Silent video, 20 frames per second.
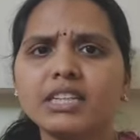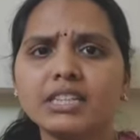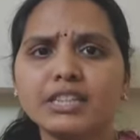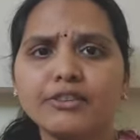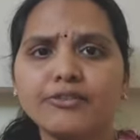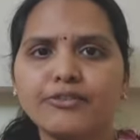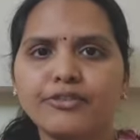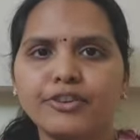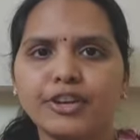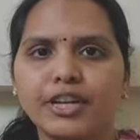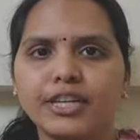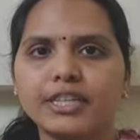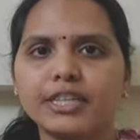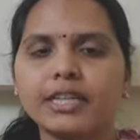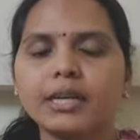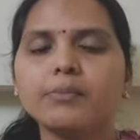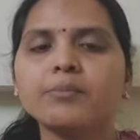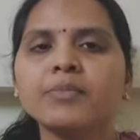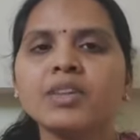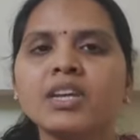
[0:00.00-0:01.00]

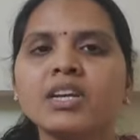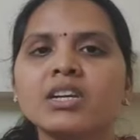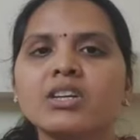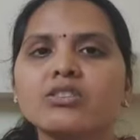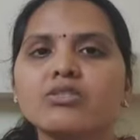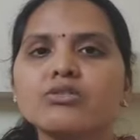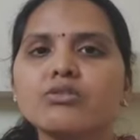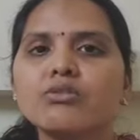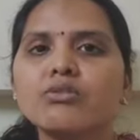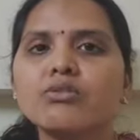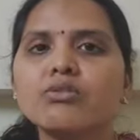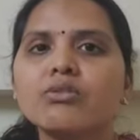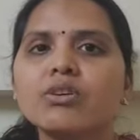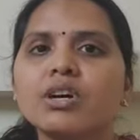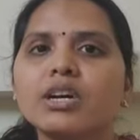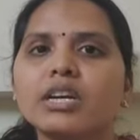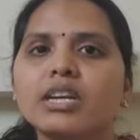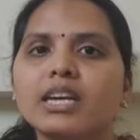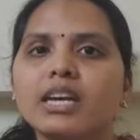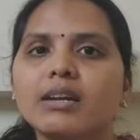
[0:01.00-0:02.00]
different. So
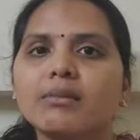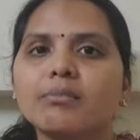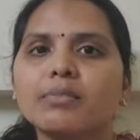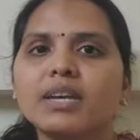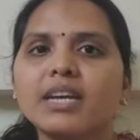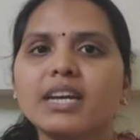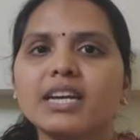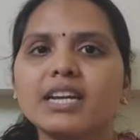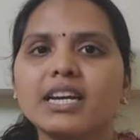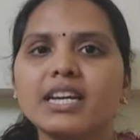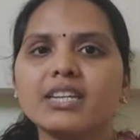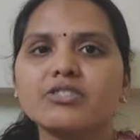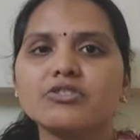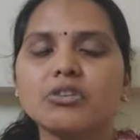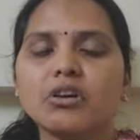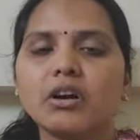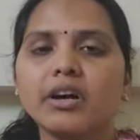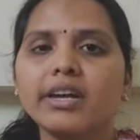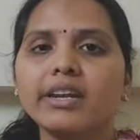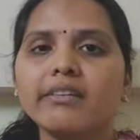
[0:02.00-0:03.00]
here b and
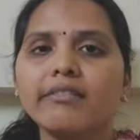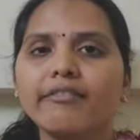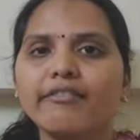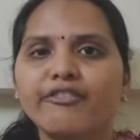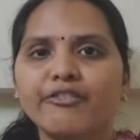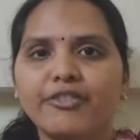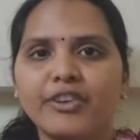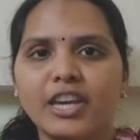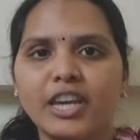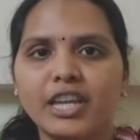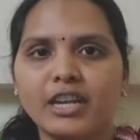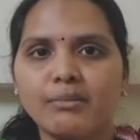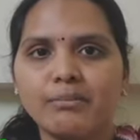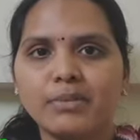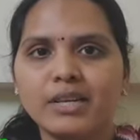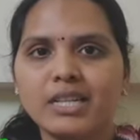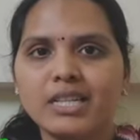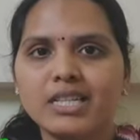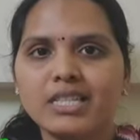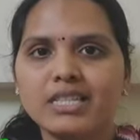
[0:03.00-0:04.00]
h are
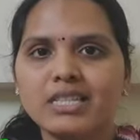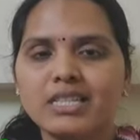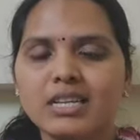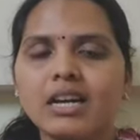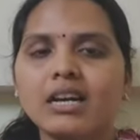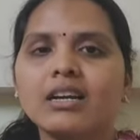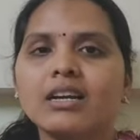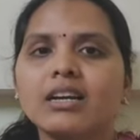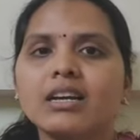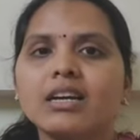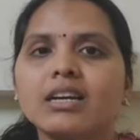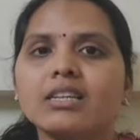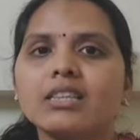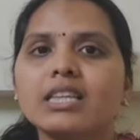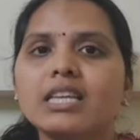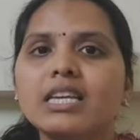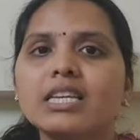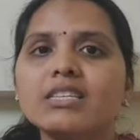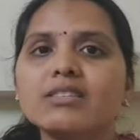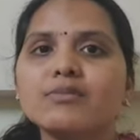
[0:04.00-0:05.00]
variables.
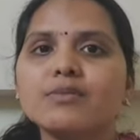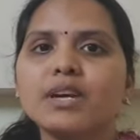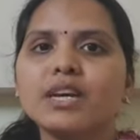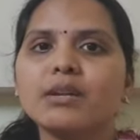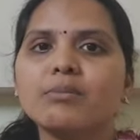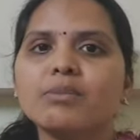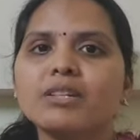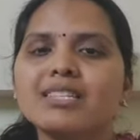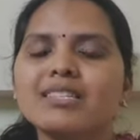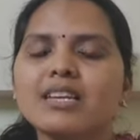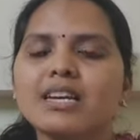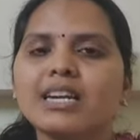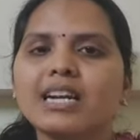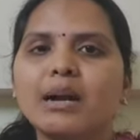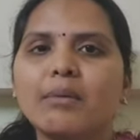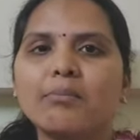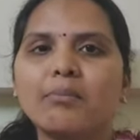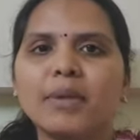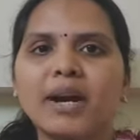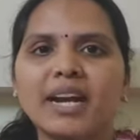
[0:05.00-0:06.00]
These variables are
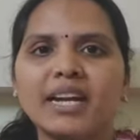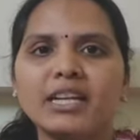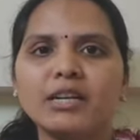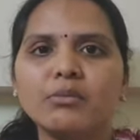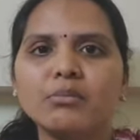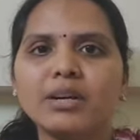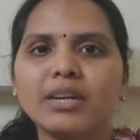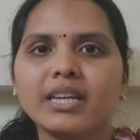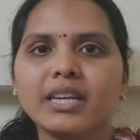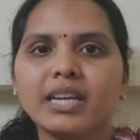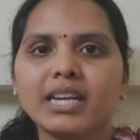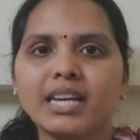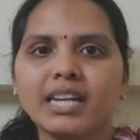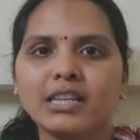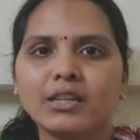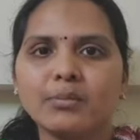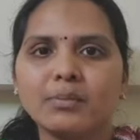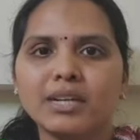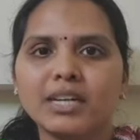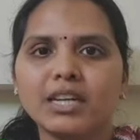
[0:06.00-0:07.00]
combined by an
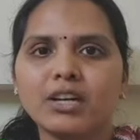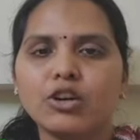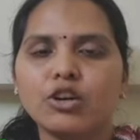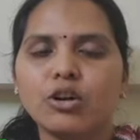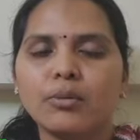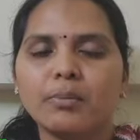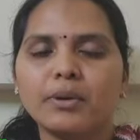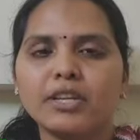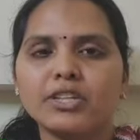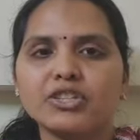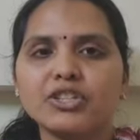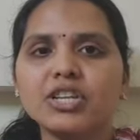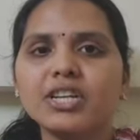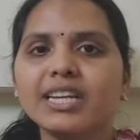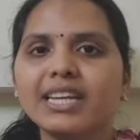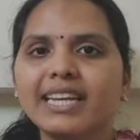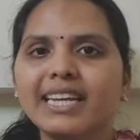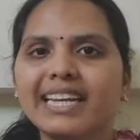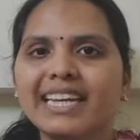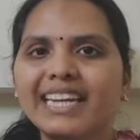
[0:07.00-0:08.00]
arithmetical operation
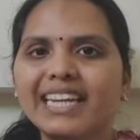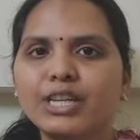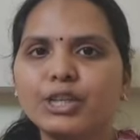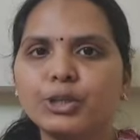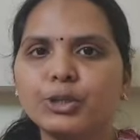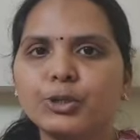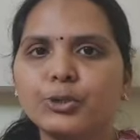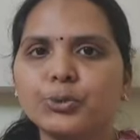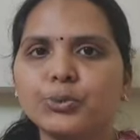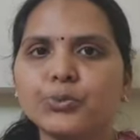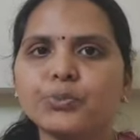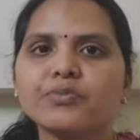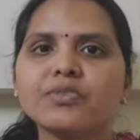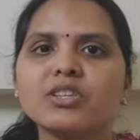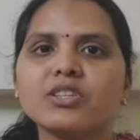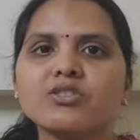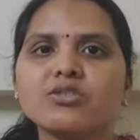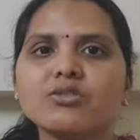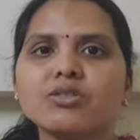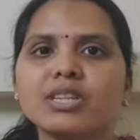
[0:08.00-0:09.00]
into.
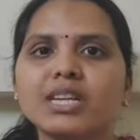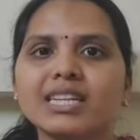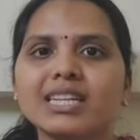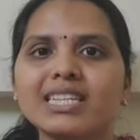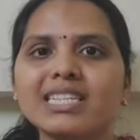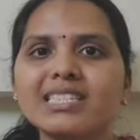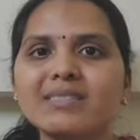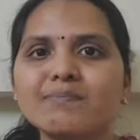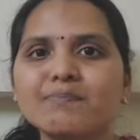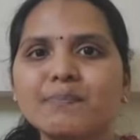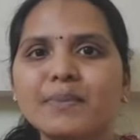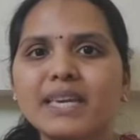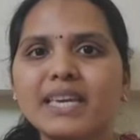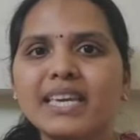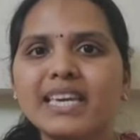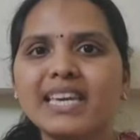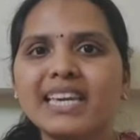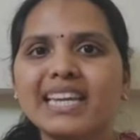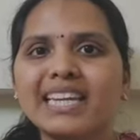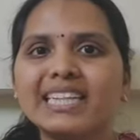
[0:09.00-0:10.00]
So that is
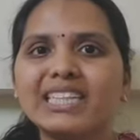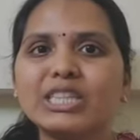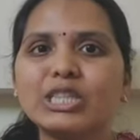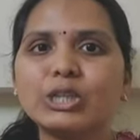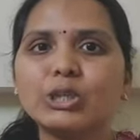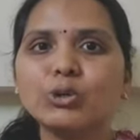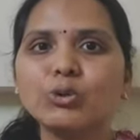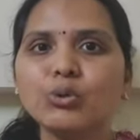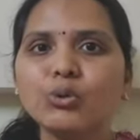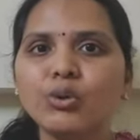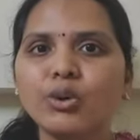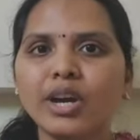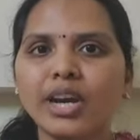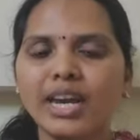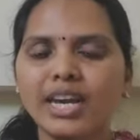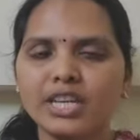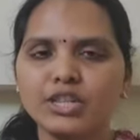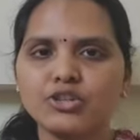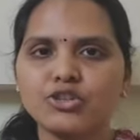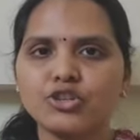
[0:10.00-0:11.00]
b into
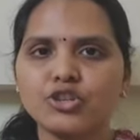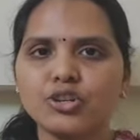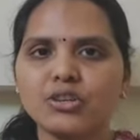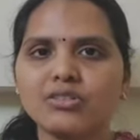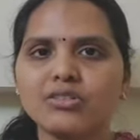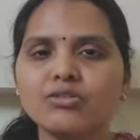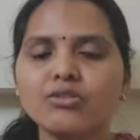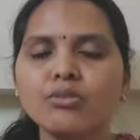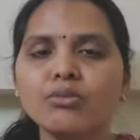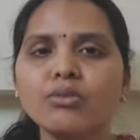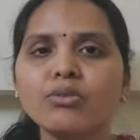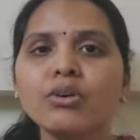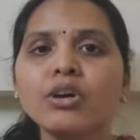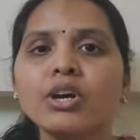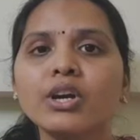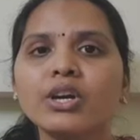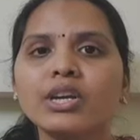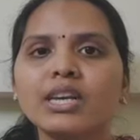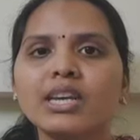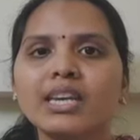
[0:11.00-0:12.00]
h. So
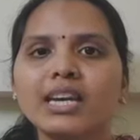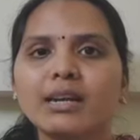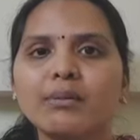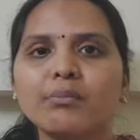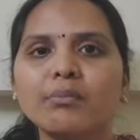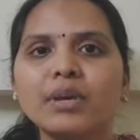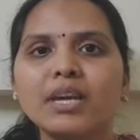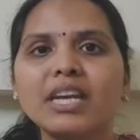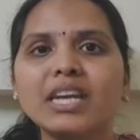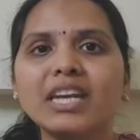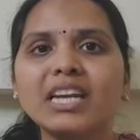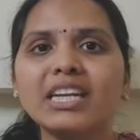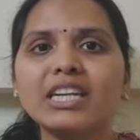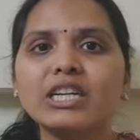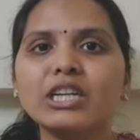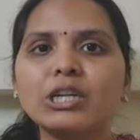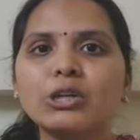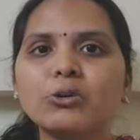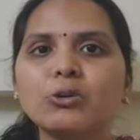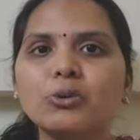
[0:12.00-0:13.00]
here b
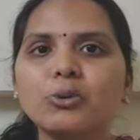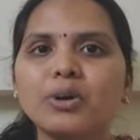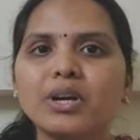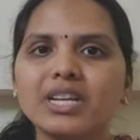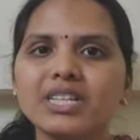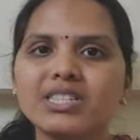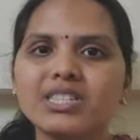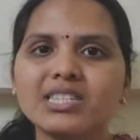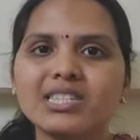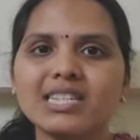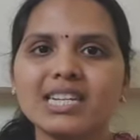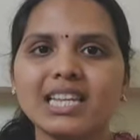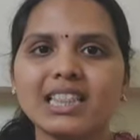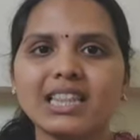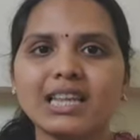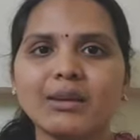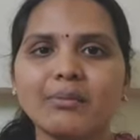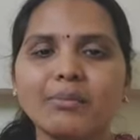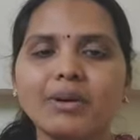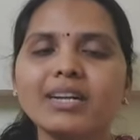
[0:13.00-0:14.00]
into h is
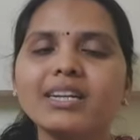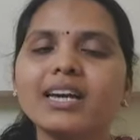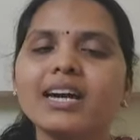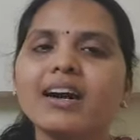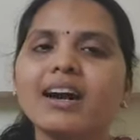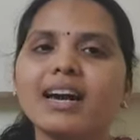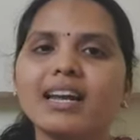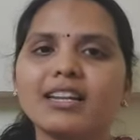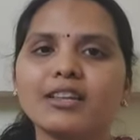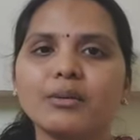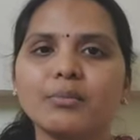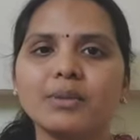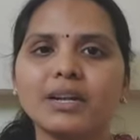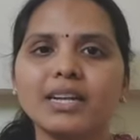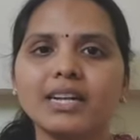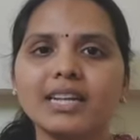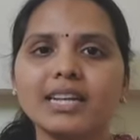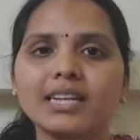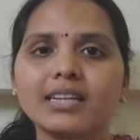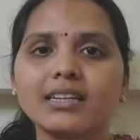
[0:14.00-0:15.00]
nothing but
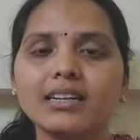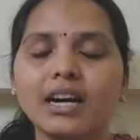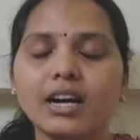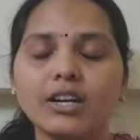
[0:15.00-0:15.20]
algebraic